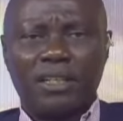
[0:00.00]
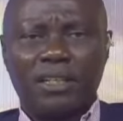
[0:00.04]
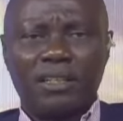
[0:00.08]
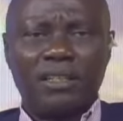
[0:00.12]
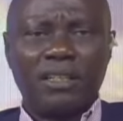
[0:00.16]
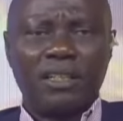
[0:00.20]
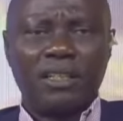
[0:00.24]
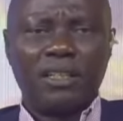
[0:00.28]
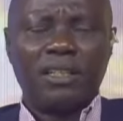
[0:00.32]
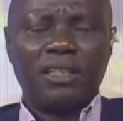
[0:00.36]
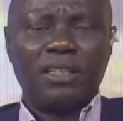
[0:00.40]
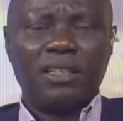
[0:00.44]

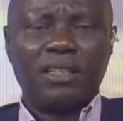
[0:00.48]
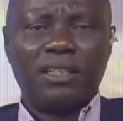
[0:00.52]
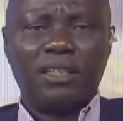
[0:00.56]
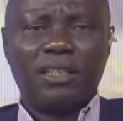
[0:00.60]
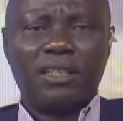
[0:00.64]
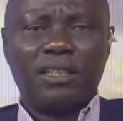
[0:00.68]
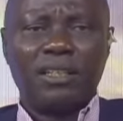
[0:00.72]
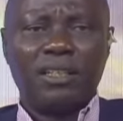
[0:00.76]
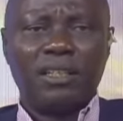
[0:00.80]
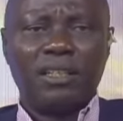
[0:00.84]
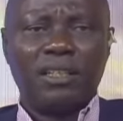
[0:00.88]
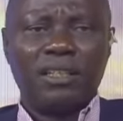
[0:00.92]
the,
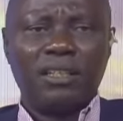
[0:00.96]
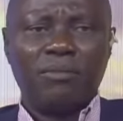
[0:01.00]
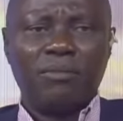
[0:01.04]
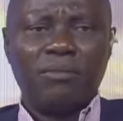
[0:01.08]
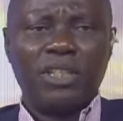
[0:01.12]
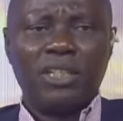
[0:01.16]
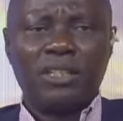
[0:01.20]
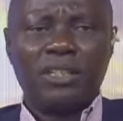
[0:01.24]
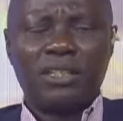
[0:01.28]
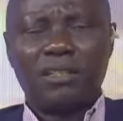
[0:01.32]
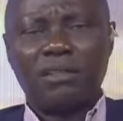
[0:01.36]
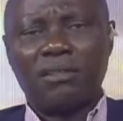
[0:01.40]
the, the
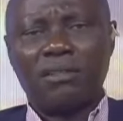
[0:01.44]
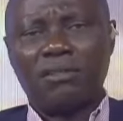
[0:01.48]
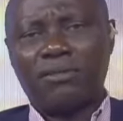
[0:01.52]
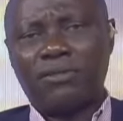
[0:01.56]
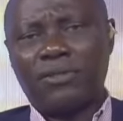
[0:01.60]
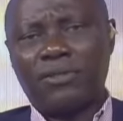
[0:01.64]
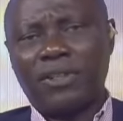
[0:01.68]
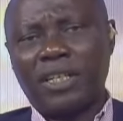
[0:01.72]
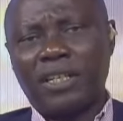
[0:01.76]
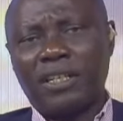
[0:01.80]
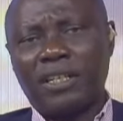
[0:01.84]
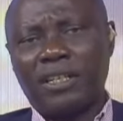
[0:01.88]
Minister
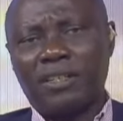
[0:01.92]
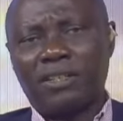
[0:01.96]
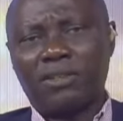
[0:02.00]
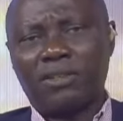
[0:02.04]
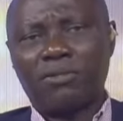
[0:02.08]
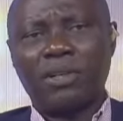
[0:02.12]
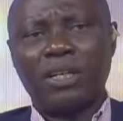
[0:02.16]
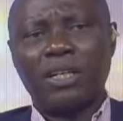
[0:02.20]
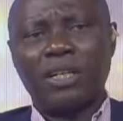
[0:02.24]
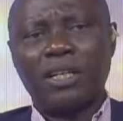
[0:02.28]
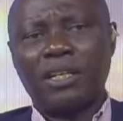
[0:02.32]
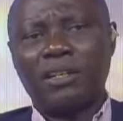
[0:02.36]
of
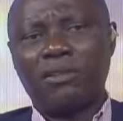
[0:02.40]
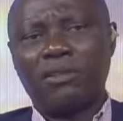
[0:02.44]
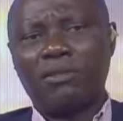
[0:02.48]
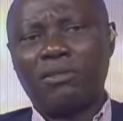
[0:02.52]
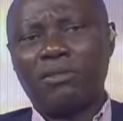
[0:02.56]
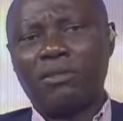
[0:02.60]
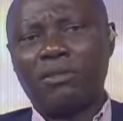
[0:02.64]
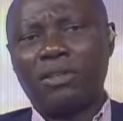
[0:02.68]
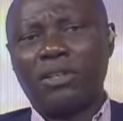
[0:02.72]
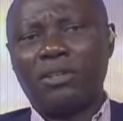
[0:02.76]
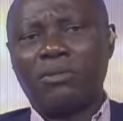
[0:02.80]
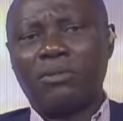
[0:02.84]
Finance, Wale
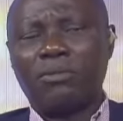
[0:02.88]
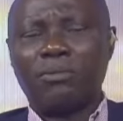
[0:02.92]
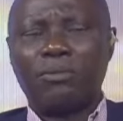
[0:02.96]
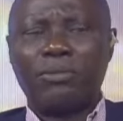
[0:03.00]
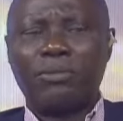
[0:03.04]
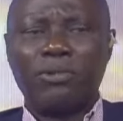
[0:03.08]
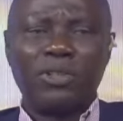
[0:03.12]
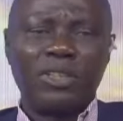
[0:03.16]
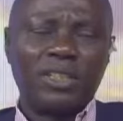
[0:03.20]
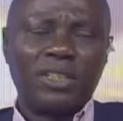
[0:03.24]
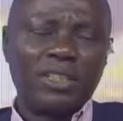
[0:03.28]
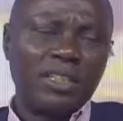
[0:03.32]
Edun,
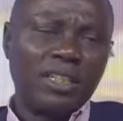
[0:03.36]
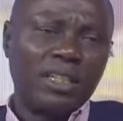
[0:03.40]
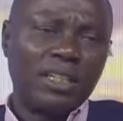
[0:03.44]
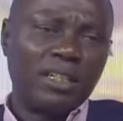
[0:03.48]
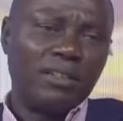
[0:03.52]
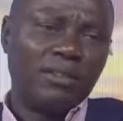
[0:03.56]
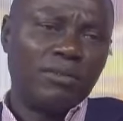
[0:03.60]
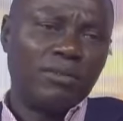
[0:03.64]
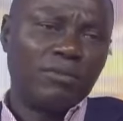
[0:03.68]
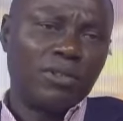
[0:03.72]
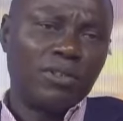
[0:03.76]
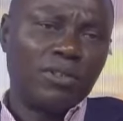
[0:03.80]
pointed
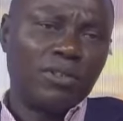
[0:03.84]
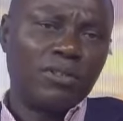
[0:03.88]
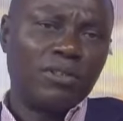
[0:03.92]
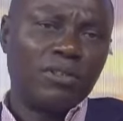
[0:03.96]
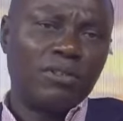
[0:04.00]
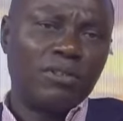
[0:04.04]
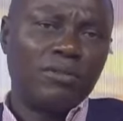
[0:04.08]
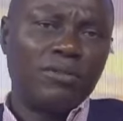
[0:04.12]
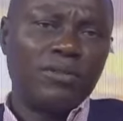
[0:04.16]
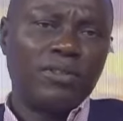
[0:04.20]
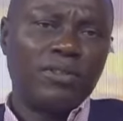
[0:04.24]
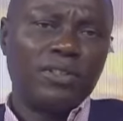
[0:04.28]
out in one
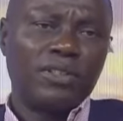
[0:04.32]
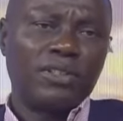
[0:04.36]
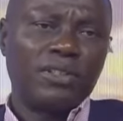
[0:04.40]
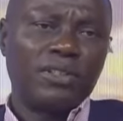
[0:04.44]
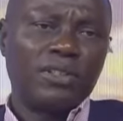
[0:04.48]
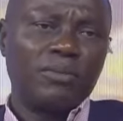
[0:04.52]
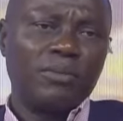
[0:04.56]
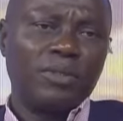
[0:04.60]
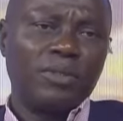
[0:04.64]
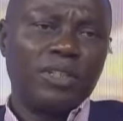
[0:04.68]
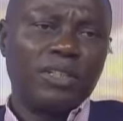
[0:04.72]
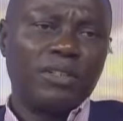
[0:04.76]
of his
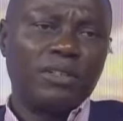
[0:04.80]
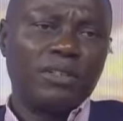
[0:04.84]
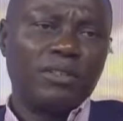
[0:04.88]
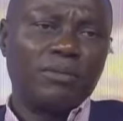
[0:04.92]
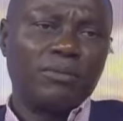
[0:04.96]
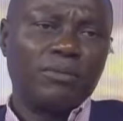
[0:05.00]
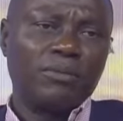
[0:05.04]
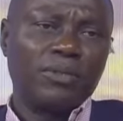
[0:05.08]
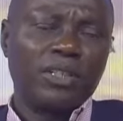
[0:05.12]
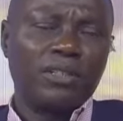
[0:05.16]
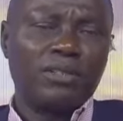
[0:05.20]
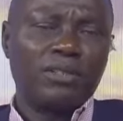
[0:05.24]

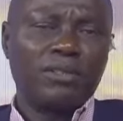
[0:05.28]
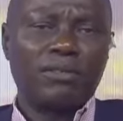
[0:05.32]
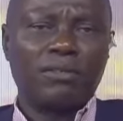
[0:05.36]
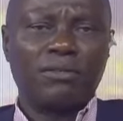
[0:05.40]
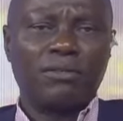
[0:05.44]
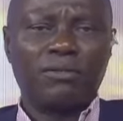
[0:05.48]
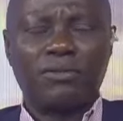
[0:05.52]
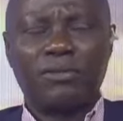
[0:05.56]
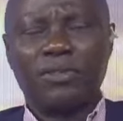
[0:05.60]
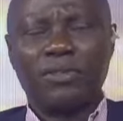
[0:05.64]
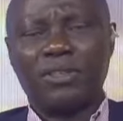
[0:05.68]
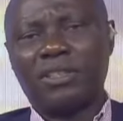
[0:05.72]
statement
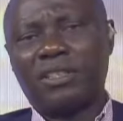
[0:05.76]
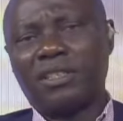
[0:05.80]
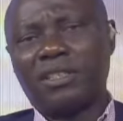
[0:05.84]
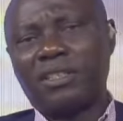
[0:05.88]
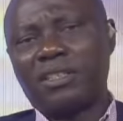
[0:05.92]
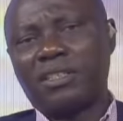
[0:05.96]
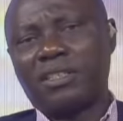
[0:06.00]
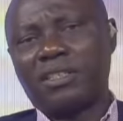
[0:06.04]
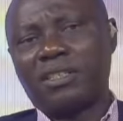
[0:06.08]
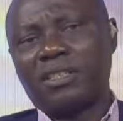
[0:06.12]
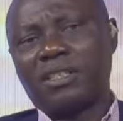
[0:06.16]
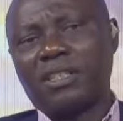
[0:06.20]
press
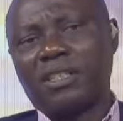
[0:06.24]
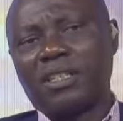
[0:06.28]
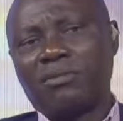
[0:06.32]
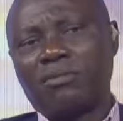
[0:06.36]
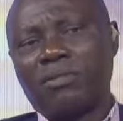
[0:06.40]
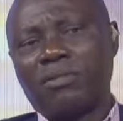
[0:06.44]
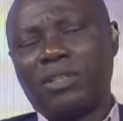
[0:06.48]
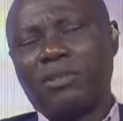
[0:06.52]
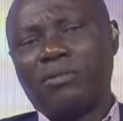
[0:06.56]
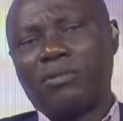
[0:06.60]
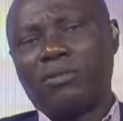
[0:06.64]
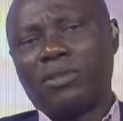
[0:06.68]
conferences
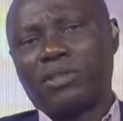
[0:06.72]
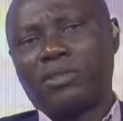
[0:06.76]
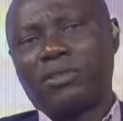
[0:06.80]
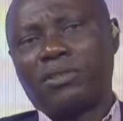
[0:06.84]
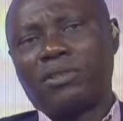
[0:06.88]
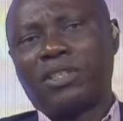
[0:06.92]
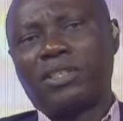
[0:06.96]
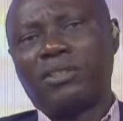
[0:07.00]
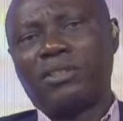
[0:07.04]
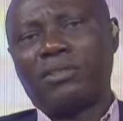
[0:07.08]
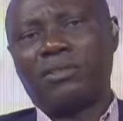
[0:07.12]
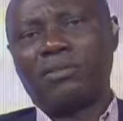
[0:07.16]
when he
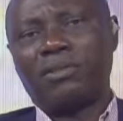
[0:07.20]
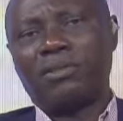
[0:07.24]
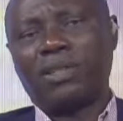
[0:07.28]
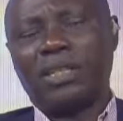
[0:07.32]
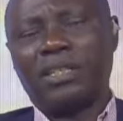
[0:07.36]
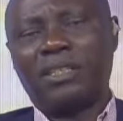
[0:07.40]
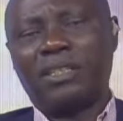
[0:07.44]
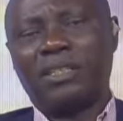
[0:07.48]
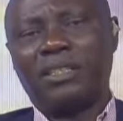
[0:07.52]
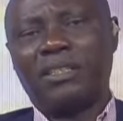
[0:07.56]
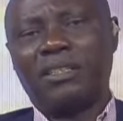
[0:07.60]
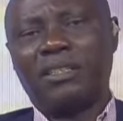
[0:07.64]
was talking
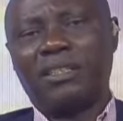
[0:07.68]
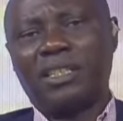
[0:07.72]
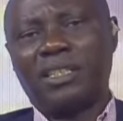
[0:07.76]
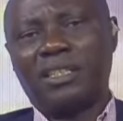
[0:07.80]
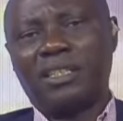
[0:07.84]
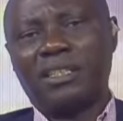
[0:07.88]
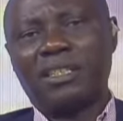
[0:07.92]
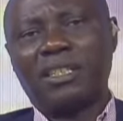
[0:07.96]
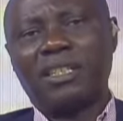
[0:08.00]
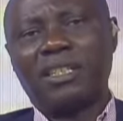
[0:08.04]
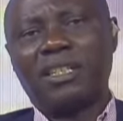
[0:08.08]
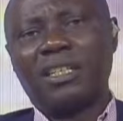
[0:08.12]
to
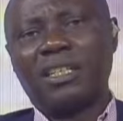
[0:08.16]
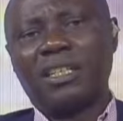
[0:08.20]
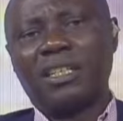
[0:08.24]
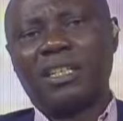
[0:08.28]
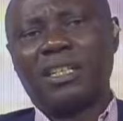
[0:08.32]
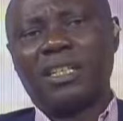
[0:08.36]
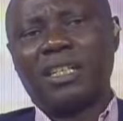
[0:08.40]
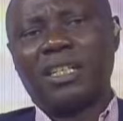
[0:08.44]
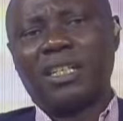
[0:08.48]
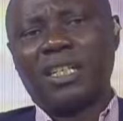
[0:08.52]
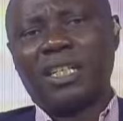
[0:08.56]
Nigerians.